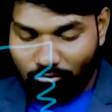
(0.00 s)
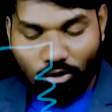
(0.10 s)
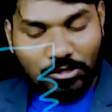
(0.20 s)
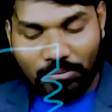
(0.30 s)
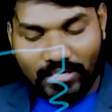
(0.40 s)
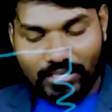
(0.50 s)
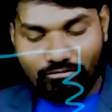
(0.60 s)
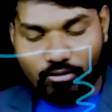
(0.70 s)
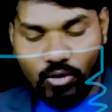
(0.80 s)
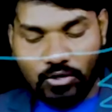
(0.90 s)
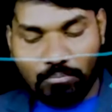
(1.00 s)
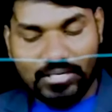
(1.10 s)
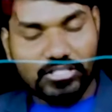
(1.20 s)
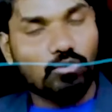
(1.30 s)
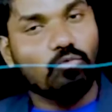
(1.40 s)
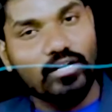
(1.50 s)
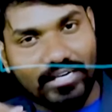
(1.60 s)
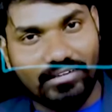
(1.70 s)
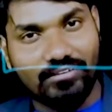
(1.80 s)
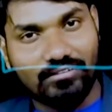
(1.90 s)
voltmeter, if I want to measure a
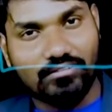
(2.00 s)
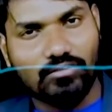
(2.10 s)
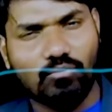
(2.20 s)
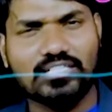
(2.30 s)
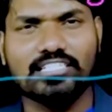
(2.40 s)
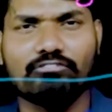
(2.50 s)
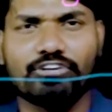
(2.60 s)
voltage, what's the